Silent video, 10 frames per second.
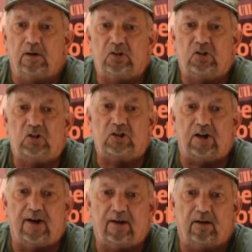just
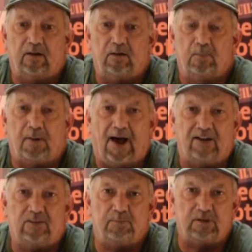like the
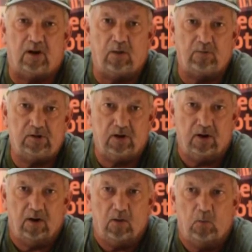packs themselves,
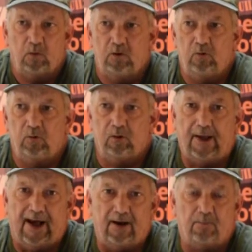when you look
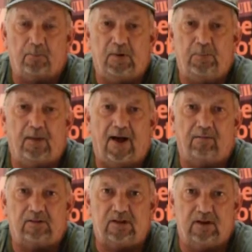at them, people
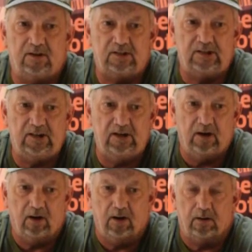have a tendency
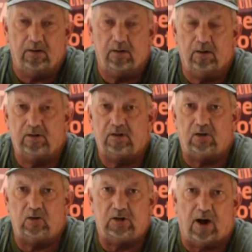to get
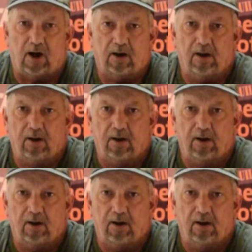sticker shock.